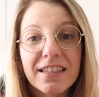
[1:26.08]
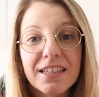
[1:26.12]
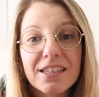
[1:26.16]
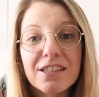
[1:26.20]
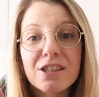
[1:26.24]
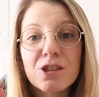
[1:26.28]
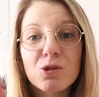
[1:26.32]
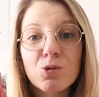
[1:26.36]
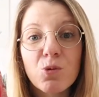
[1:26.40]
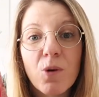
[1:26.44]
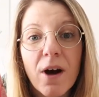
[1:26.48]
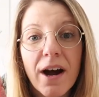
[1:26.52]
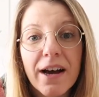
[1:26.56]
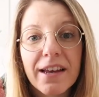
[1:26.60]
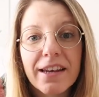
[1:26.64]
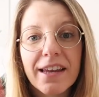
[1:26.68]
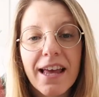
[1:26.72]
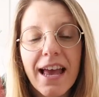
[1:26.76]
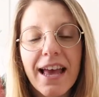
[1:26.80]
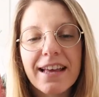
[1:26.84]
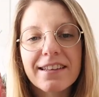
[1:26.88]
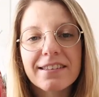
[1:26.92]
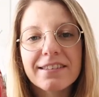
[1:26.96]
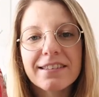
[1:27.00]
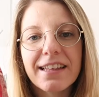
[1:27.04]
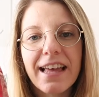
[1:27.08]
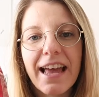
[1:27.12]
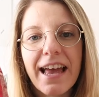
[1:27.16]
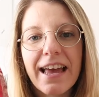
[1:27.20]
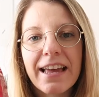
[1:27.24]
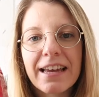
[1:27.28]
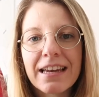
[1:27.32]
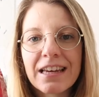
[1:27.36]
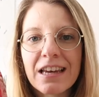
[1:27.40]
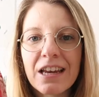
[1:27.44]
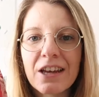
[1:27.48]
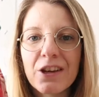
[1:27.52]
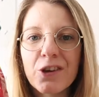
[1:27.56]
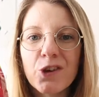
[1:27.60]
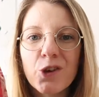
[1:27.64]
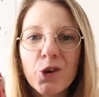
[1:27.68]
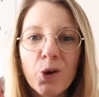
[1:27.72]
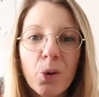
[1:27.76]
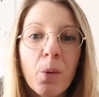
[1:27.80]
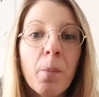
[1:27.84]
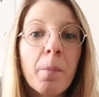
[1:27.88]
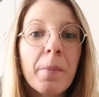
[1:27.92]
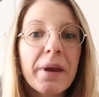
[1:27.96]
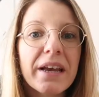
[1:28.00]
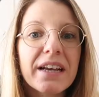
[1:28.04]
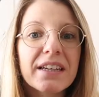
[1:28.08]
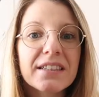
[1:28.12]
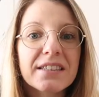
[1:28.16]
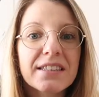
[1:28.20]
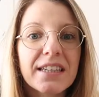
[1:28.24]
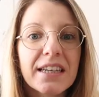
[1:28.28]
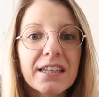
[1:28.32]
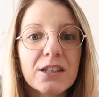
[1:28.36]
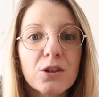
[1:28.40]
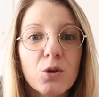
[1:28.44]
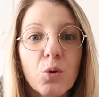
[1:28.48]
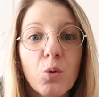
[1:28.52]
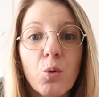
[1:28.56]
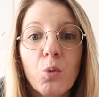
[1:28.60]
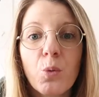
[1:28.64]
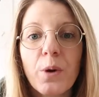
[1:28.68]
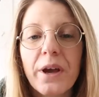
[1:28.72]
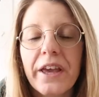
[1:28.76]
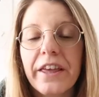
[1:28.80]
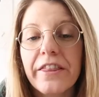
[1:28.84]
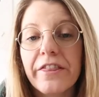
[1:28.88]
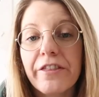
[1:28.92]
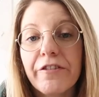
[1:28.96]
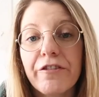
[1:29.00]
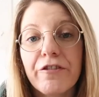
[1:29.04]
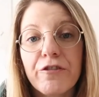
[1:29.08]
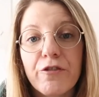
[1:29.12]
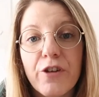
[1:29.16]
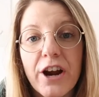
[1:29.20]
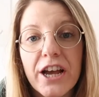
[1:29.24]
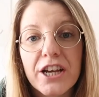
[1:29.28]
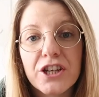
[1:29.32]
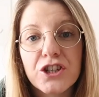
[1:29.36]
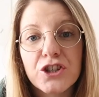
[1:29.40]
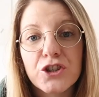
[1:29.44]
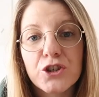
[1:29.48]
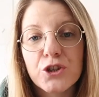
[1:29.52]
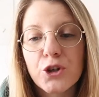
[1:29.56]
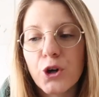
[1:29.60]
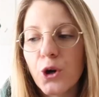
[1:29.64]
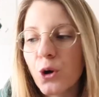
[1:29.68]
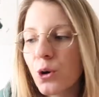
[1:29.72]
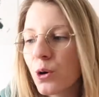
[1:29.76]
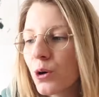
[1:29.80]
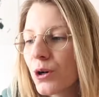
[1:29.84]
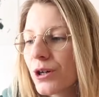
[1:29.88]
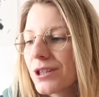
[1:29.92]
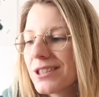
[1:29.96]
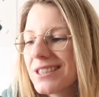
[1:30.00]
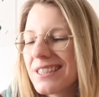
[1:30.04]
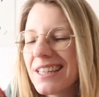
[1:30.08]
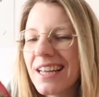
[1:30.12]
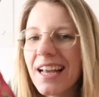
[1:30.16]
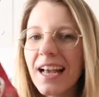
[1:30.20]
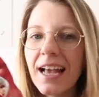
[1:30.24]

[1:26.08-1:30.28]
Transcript: this one, and then you mix it with fresh yogurt.